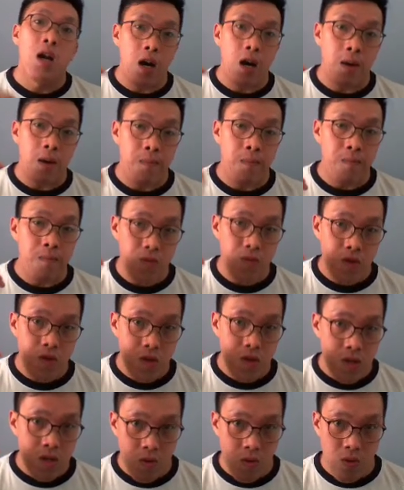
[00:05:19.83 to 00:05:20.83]
um,
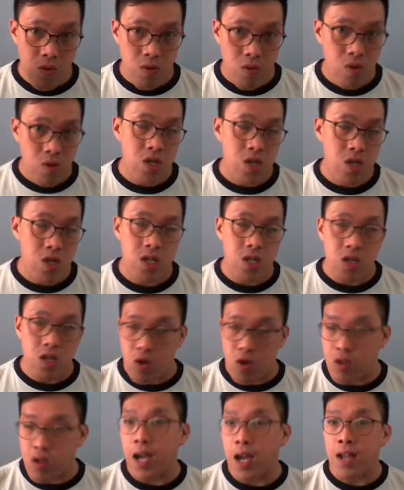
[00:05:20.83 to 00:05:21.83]
to
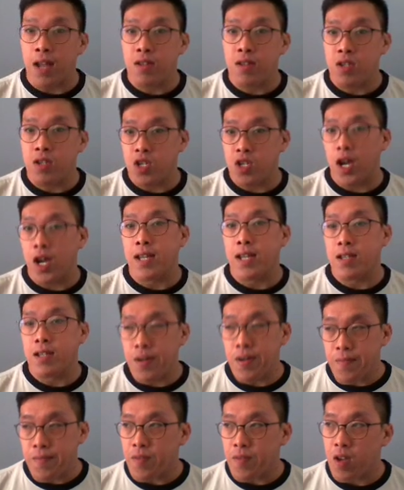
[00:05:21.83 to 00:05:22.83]
Yunnan,
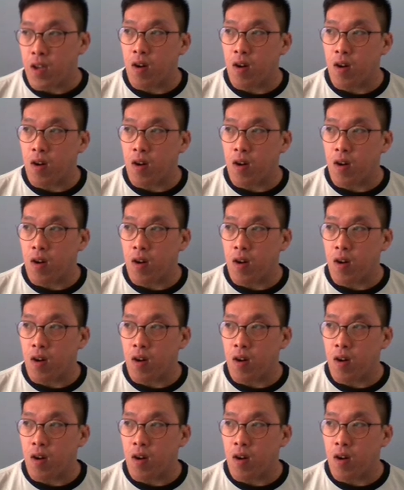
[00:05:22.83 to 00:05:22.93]
China.